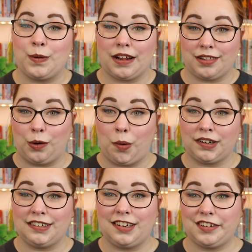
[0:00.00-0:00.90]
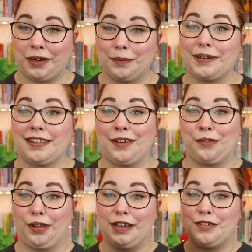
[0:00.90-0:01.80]
but I still wanted to share because I
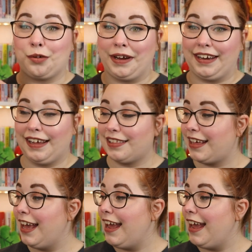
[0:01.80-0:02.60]
really enjoyed it,